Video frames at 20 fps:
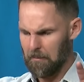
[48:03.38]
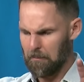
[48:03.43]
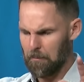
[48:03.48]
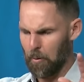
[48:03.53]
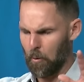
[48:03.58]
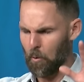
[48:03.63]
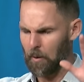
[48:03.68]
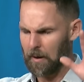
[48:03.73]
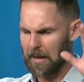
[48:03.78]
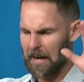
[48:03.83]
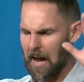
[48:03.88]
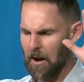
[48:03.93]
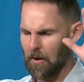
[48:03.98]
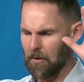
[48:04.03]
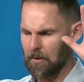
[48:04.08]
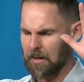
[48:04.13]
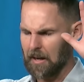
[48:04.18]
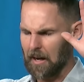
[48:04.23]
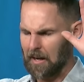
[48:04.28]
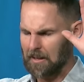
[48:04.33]
pouring
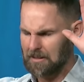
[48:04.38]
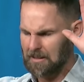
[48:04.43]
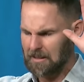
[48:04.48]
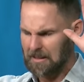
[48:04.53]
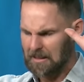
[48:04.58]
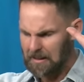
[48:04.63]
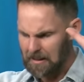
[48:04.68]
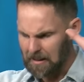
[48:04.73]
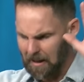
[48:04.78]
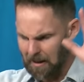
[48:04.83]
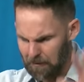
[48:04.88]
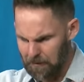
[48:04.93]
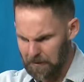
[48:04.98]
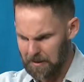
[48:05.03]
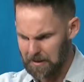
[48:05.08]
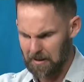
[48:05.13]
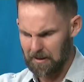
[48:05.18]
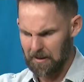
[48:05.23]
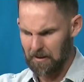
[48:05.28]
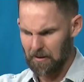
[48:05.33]
out God's love
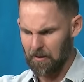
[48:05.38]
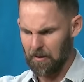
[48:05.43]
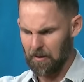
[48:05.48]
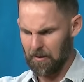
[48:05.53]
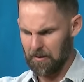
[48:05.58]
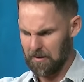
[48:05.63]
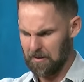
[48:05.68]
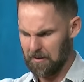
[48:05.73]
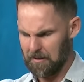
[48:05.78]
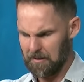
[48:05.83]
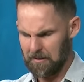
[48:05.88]
into their heart,